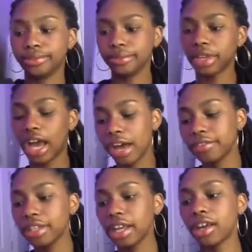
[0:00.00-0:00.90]
I haven't
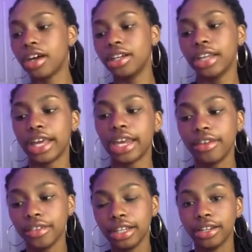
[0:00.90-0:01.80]
like gotten like any of the
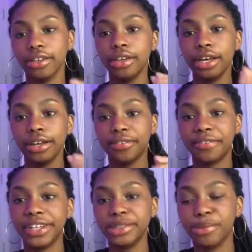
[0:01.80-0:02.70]
little
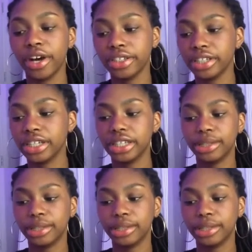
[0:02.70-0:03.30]
fuzz balls on them,